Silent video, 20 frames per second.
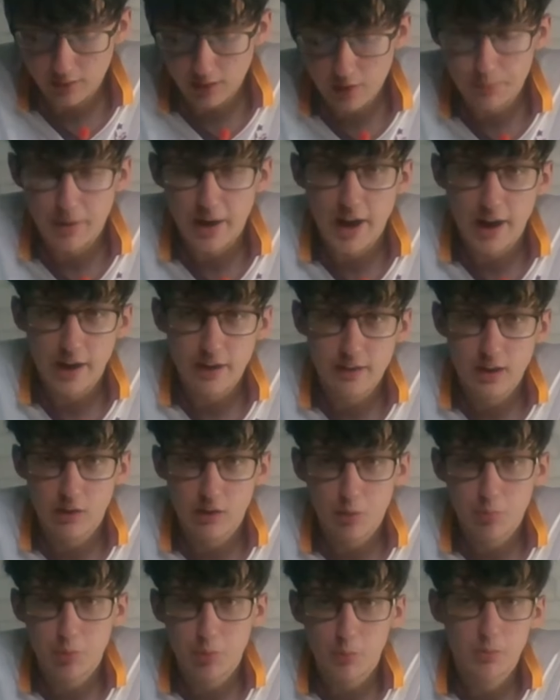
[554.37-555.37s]
He's my ideal.
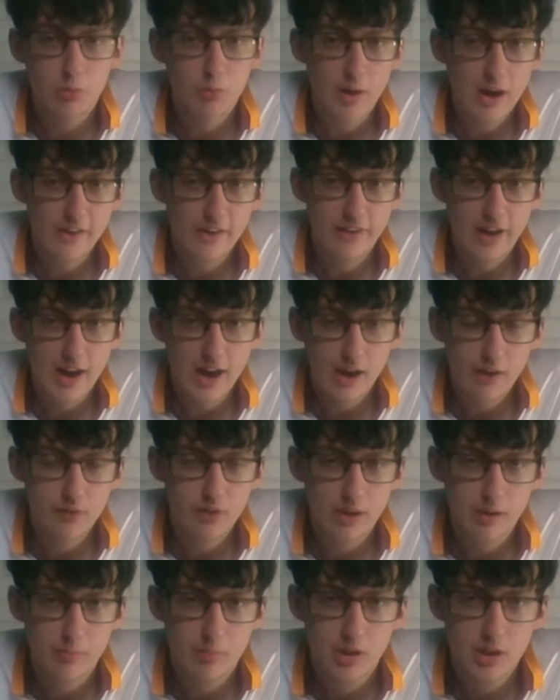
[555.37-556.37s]
I'd probably rather have
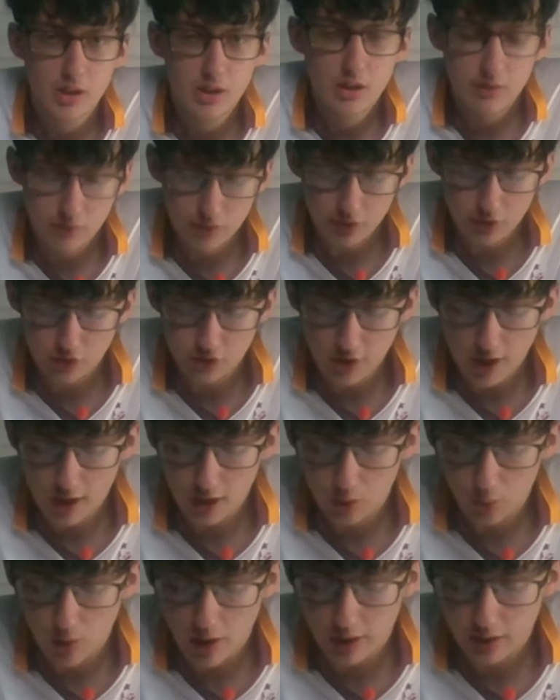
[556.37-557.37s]
him than
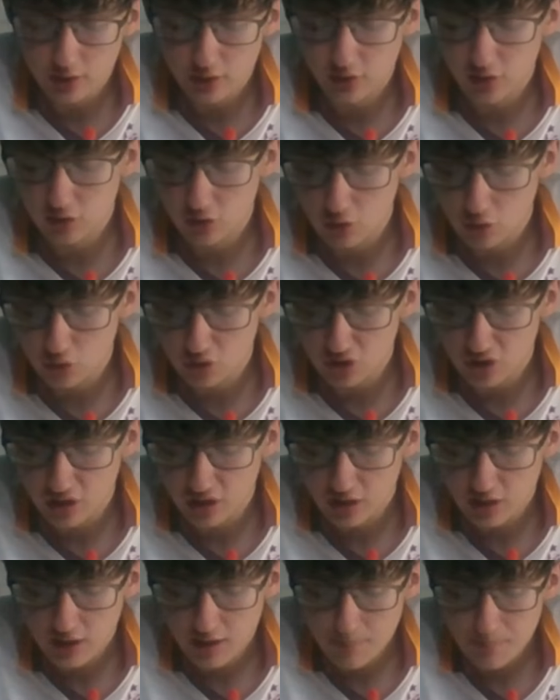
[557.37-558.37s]
Charlie White, because he's
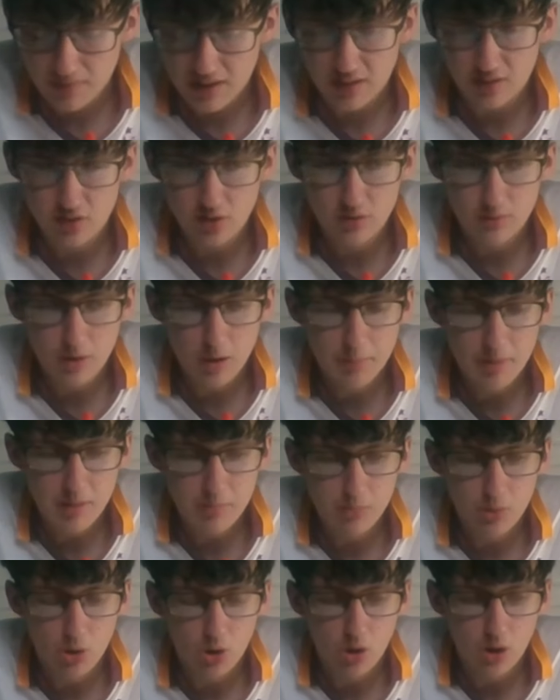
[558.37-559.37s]
younger, he's a bit
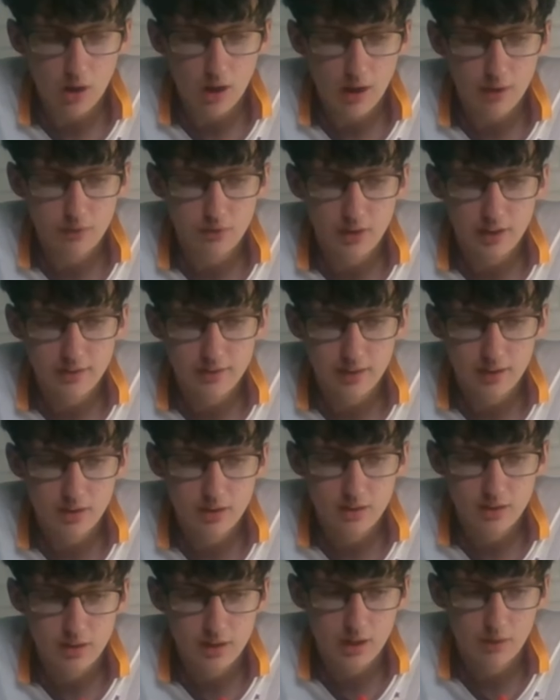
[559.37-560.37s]
more
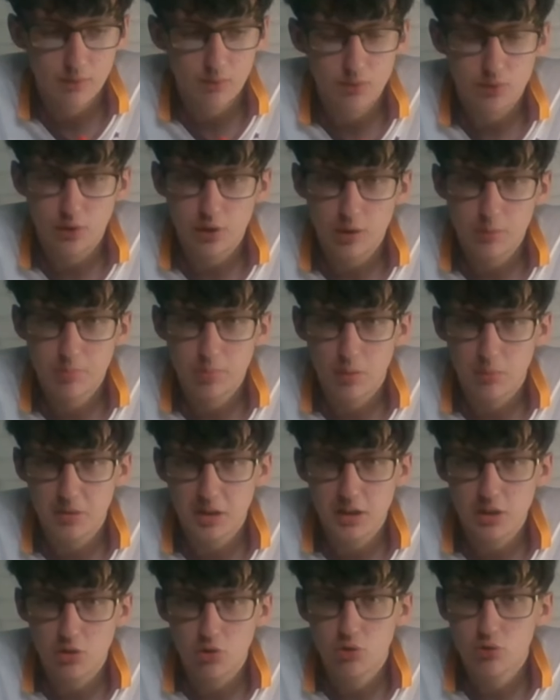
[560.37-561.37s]
athletic, even though he probably
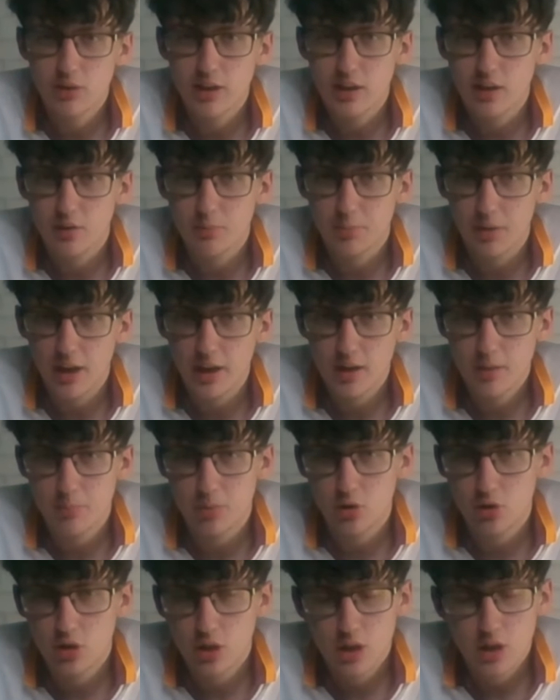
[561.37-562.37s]
ain't the quickest player,
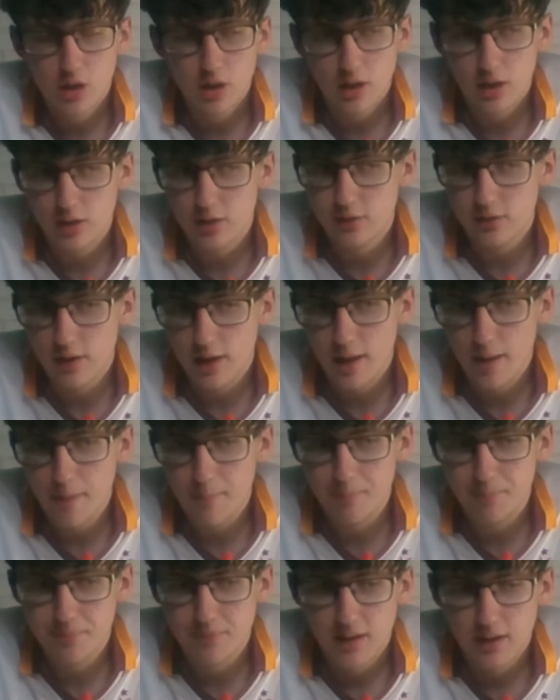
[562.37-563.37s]
but he's
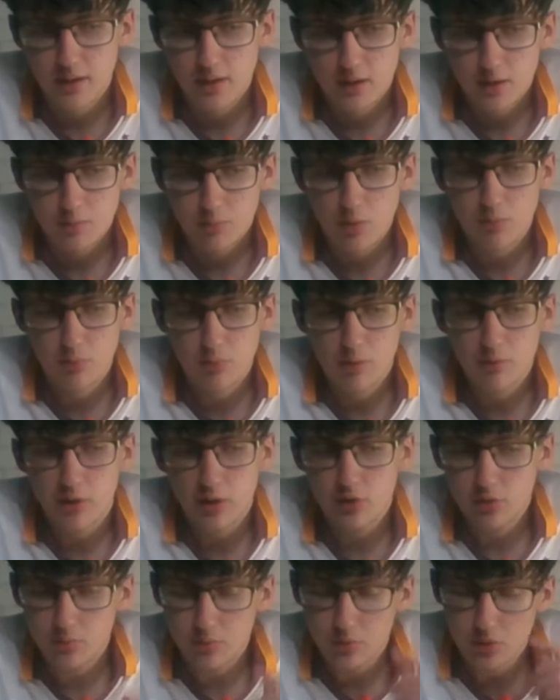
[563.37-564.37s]
with
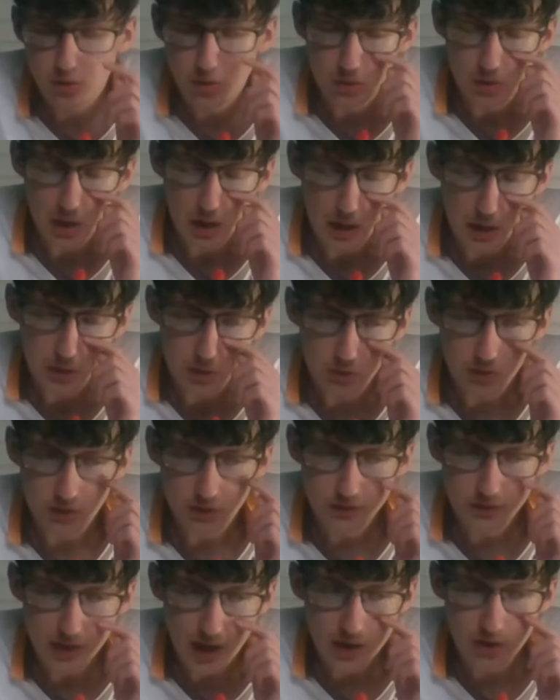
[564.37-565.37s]
his younger
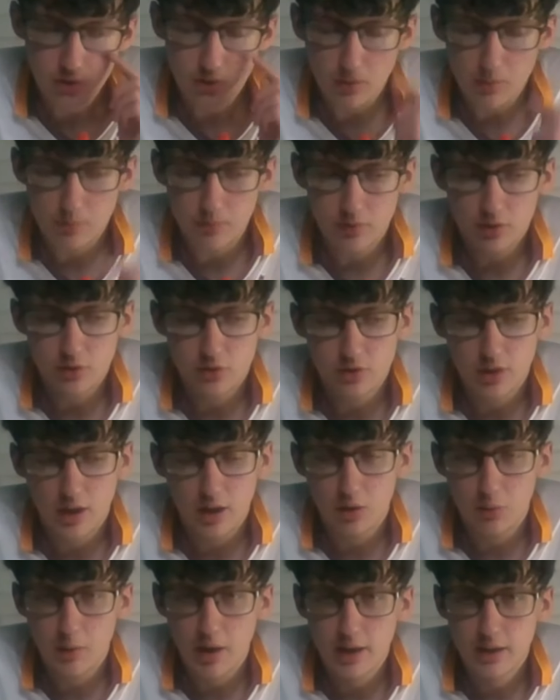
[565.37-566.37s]
side to him than
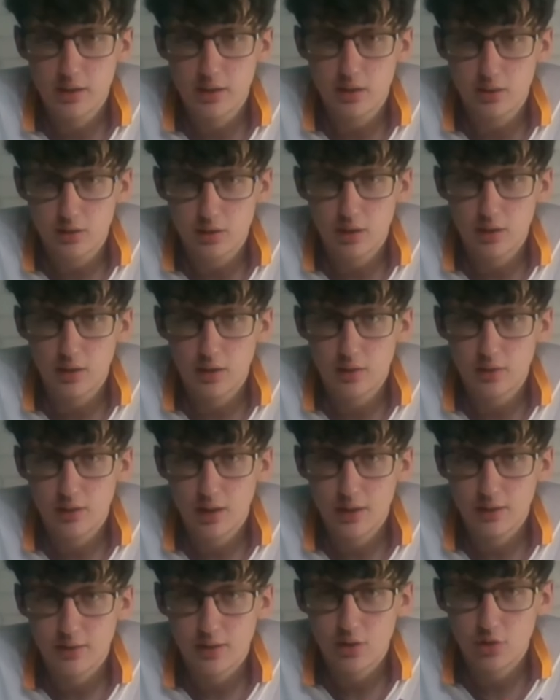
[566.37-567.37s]
Charlie Reich, and his
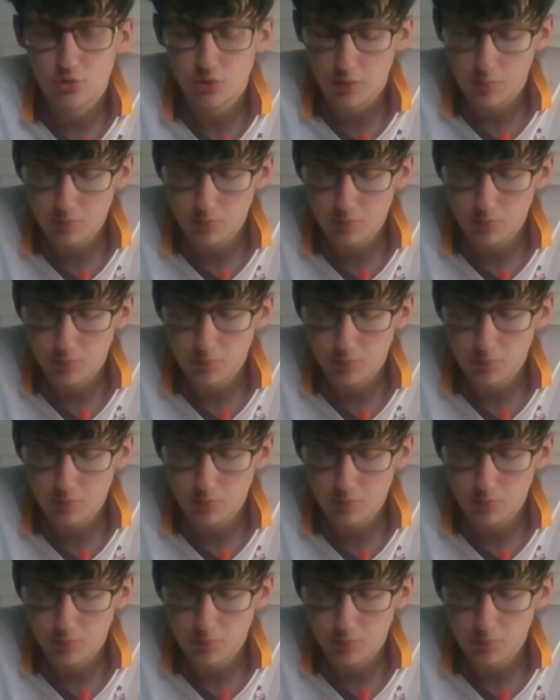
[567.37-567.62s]
less injury